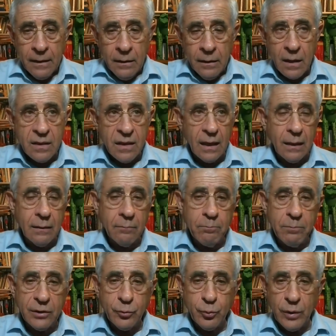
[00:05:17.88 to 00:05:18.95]
and then
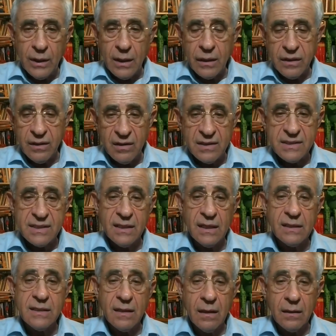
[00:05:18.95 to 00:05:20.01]
between
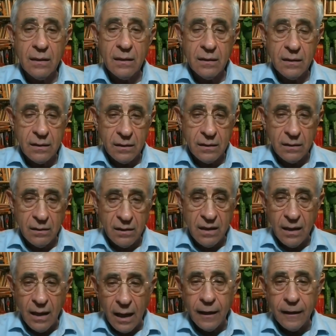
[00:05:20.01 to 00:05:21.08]
36 and
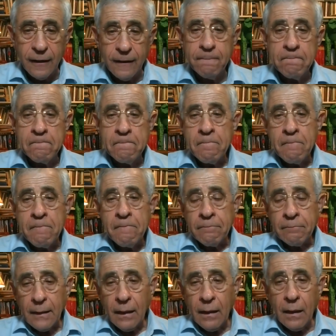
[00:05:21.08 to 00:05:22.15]
39,
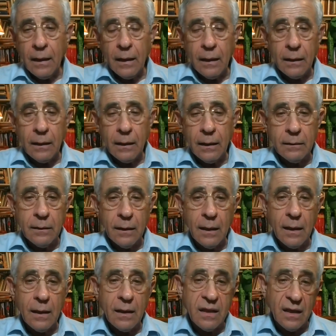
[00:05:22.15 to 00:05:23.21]
and
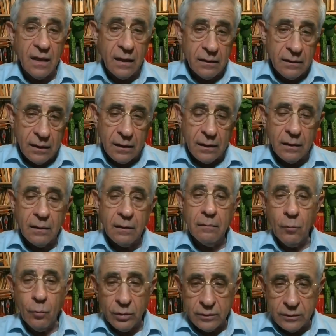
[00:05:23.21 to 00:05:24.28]
then
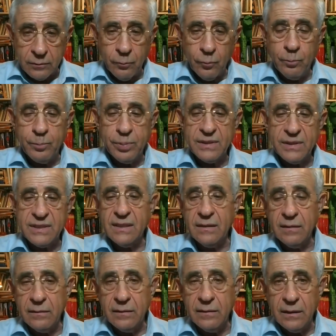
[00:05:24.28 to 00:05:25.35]
what
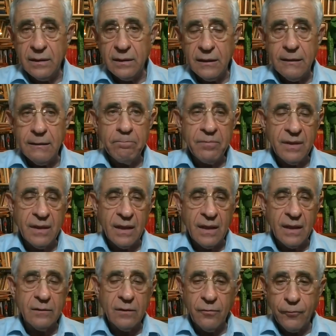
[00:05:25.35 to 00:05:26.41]
preceded the
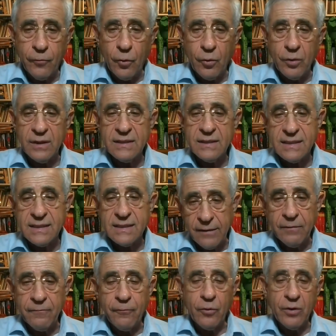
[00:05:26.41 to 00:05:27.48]

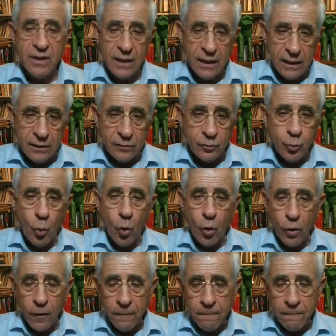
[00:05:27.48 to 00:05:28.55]
1947-48 war,